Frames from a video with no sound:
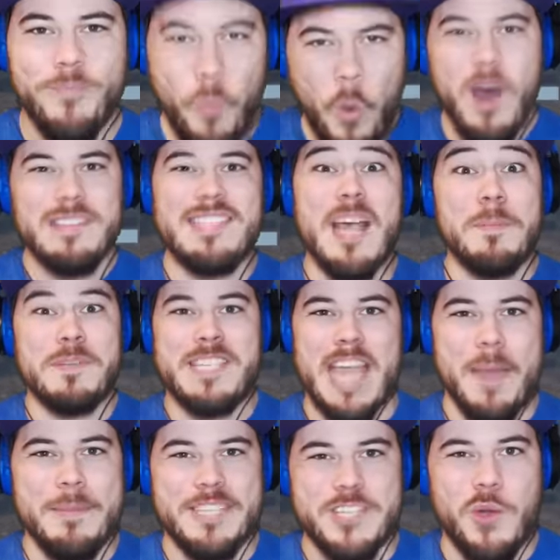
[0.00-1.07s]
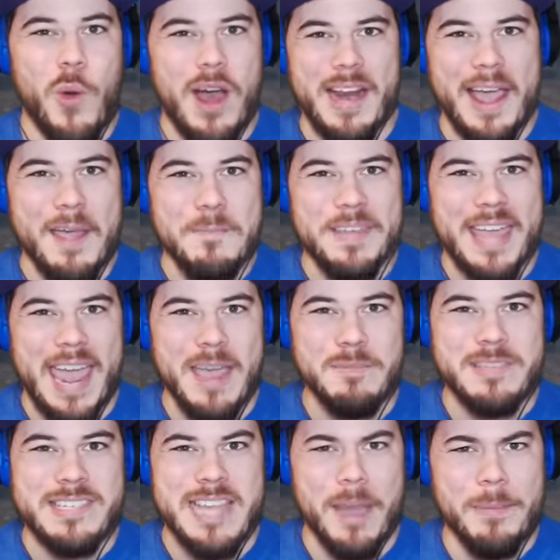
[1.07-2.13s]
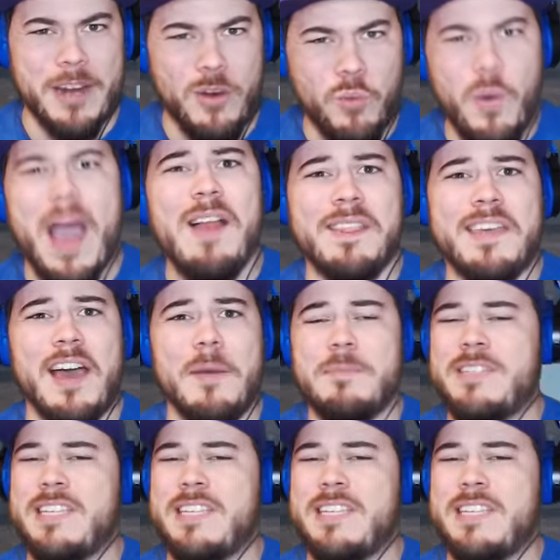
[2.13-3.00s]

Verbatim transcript: What's up, Salmon Squad? I am the Game Salmon, and welcome